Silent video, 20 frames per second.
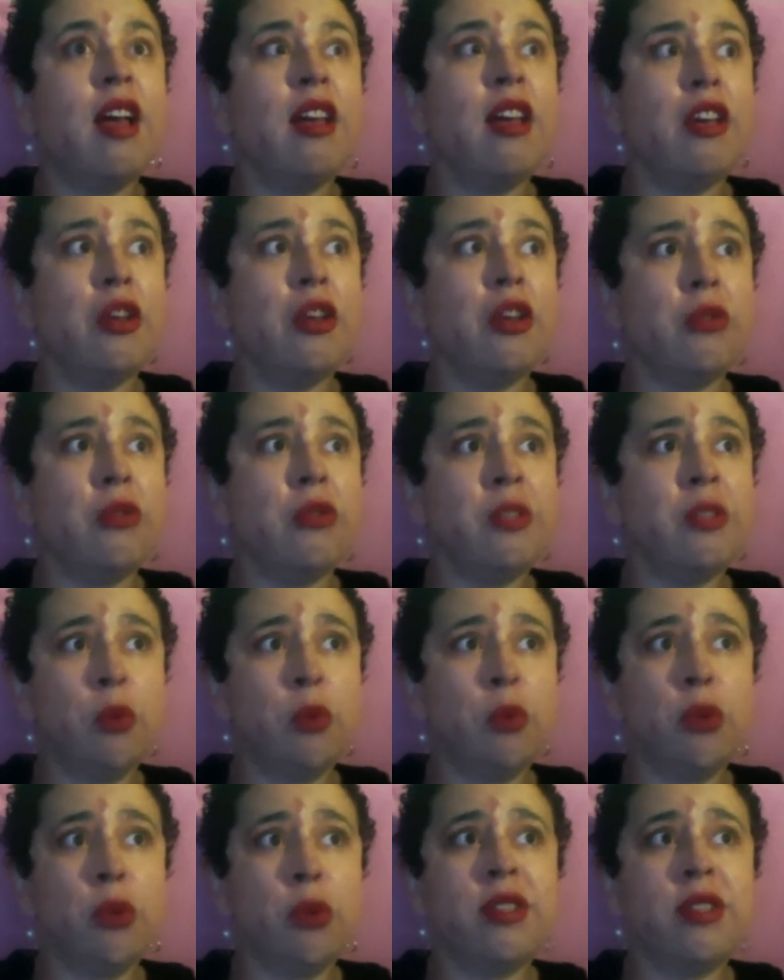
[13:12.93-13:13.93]

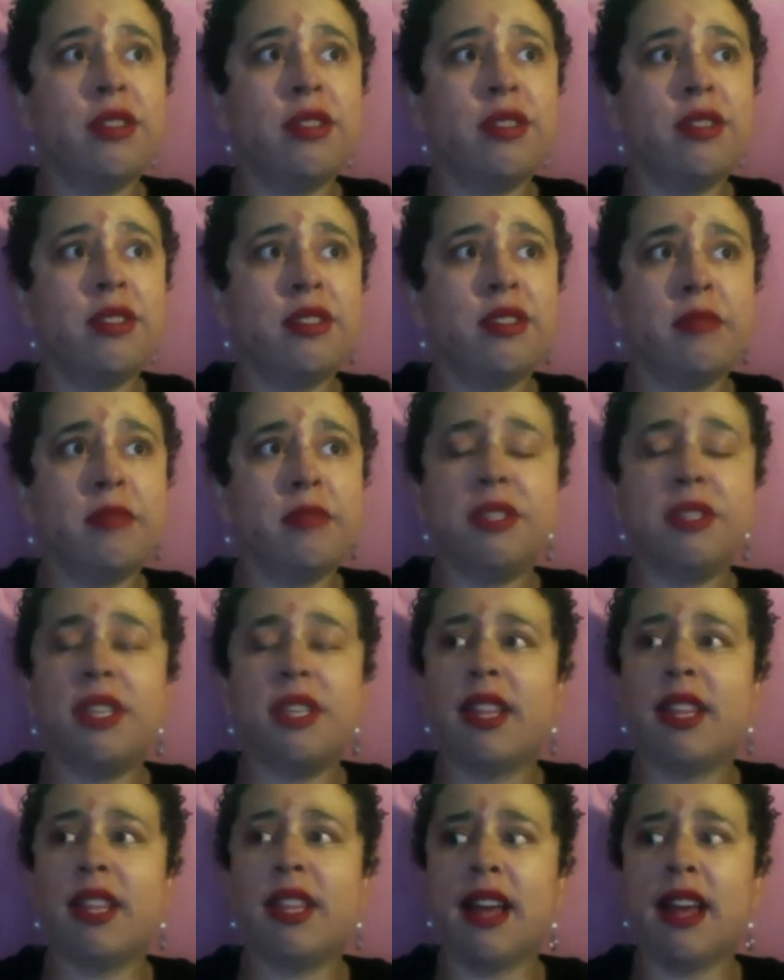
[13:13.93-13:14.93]
support systems
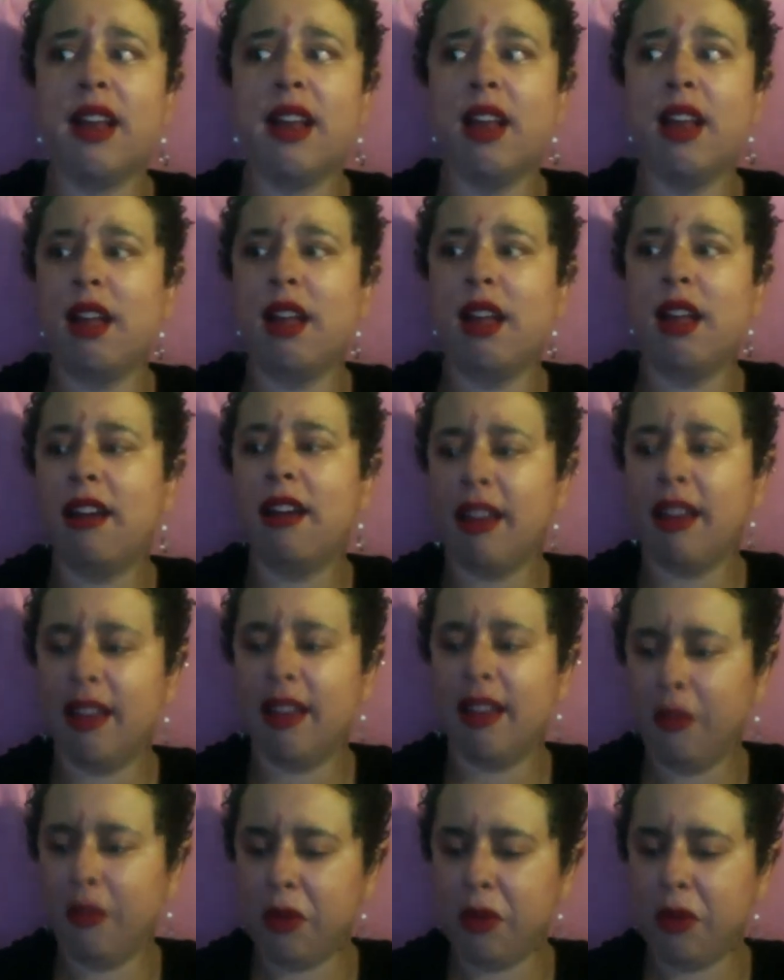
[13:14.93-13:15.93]
that
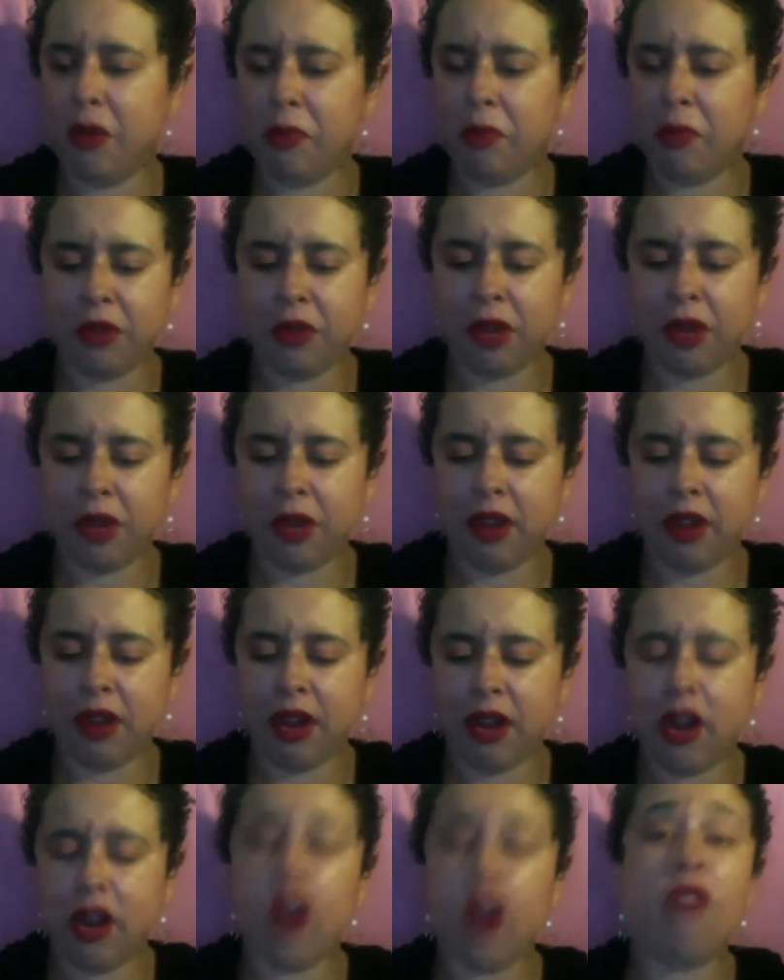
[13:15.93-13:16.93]
built
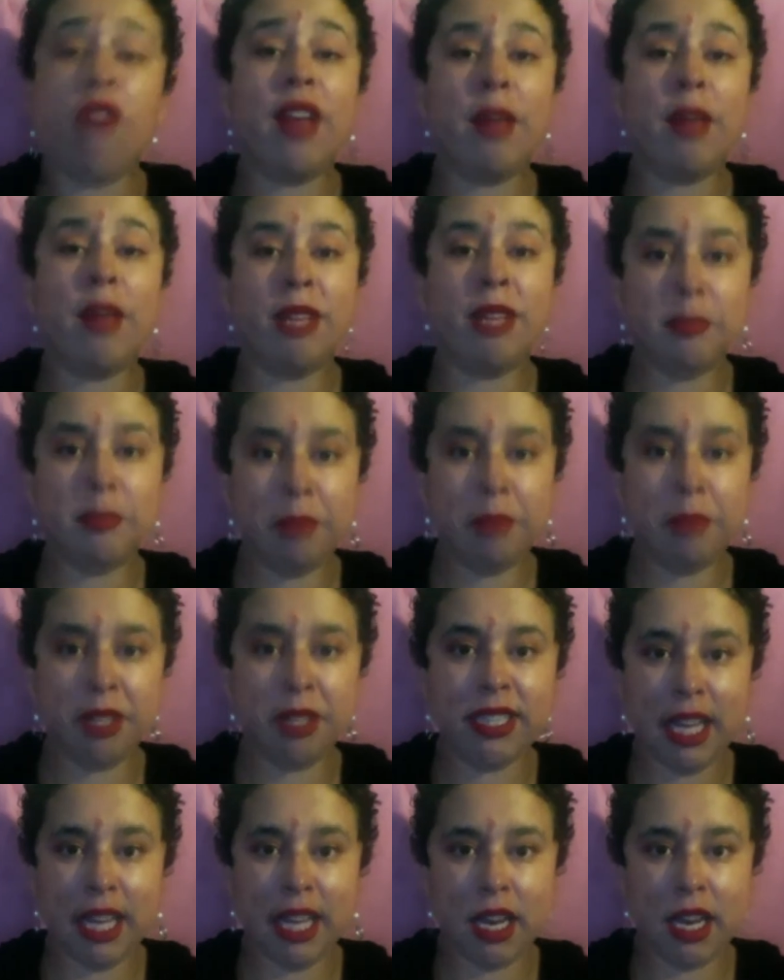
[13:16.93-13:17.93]
in our families, built
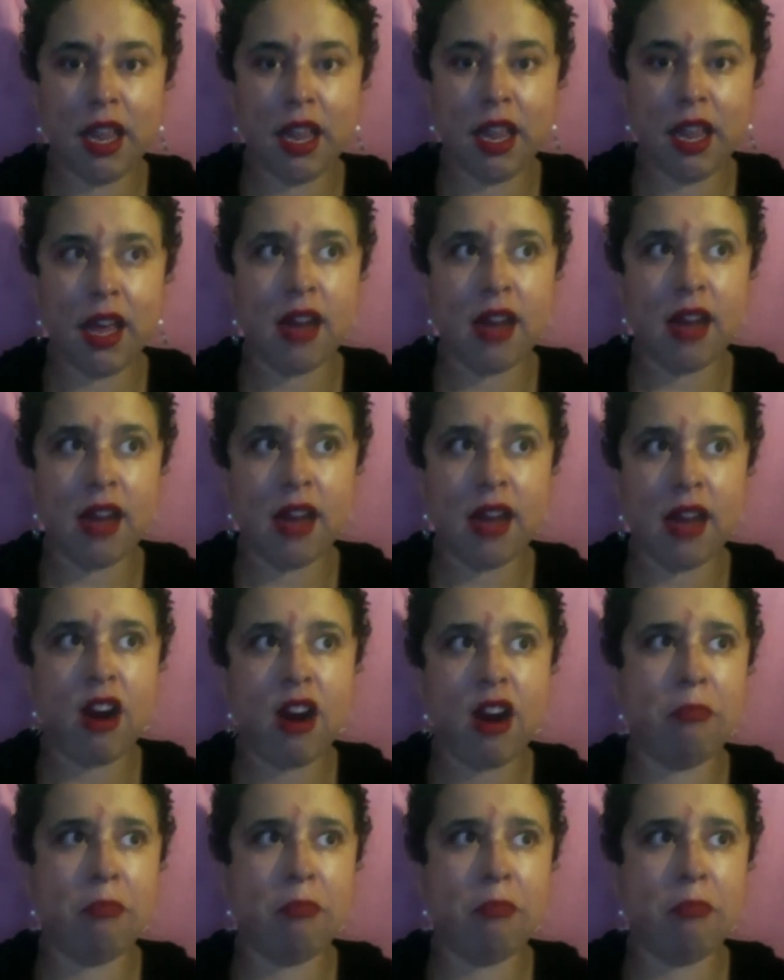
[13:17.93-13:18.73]
in, that are